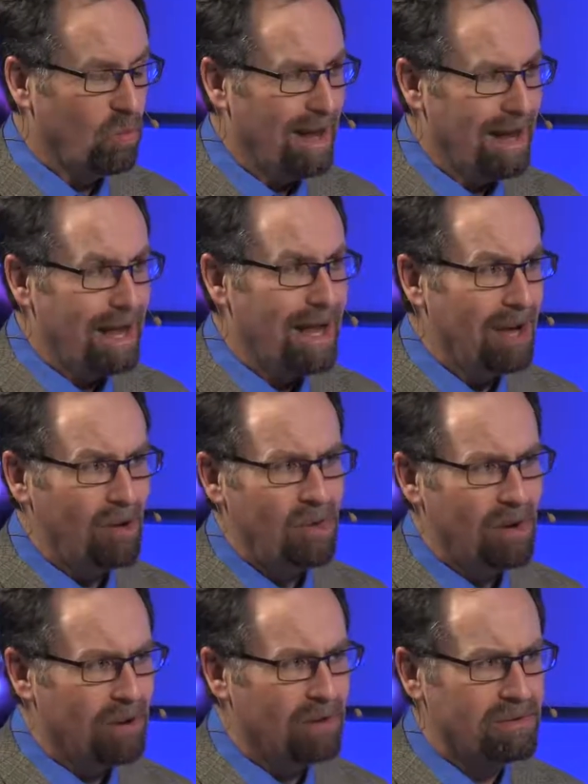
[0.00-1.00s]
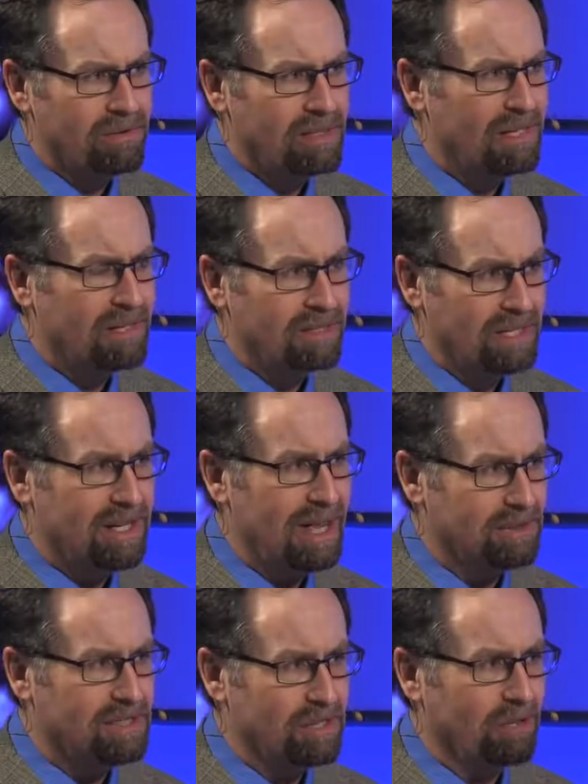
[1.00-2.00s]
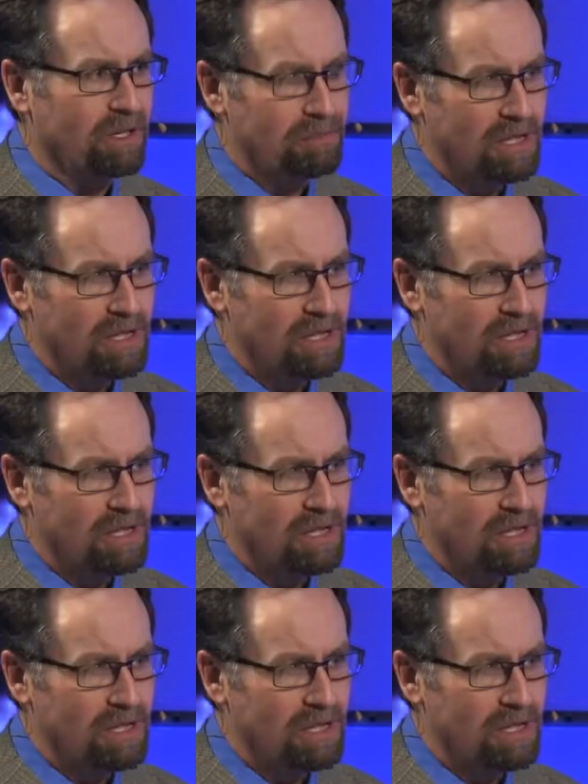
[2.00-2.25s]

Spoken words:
How are the accounts different?